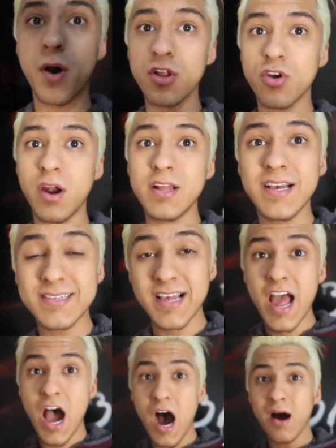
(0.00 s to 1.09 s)
part, alright, guys?
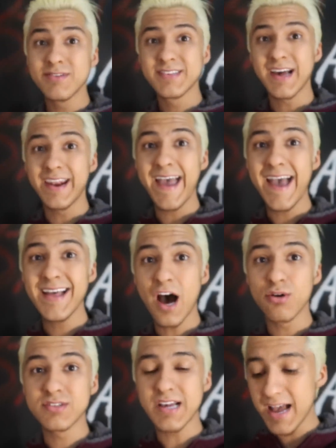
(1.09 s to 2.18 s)
I'm just gonna head
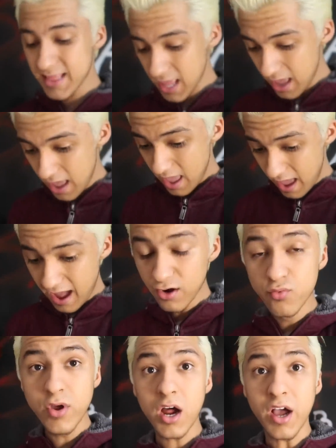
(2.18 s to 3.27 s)
outside,
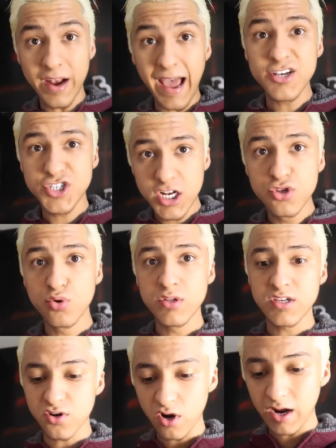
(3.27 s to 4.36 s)
and we are gonna actually do
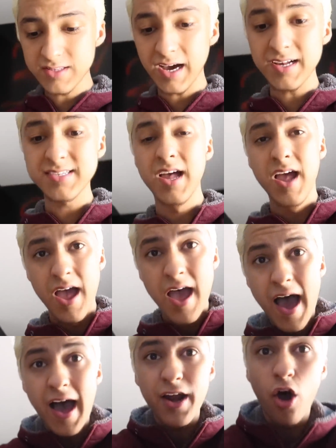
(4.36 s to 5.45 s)
this, alright, guys?
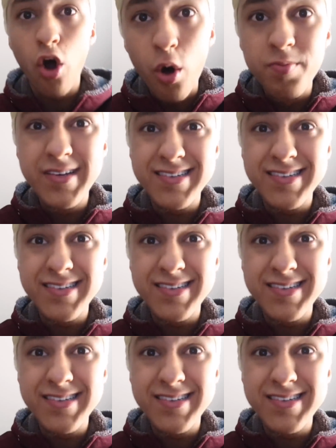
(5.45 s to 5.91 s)
And I hope